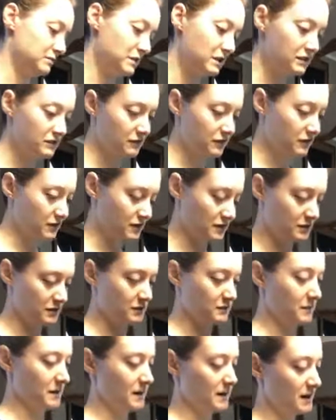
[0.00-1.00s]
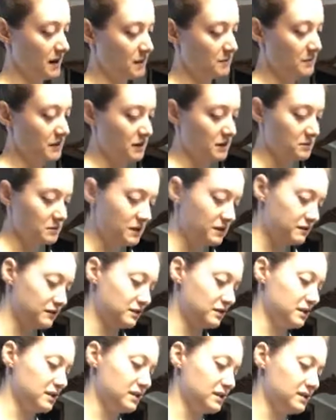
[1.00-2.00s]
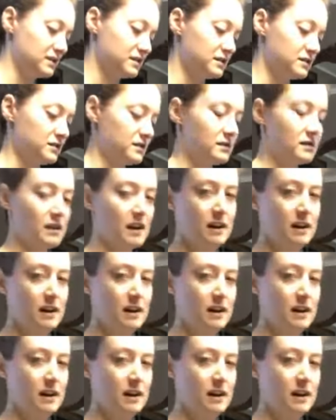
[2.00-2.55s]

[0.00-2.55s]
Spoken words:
beaver, it would depend on how big the beaver is, or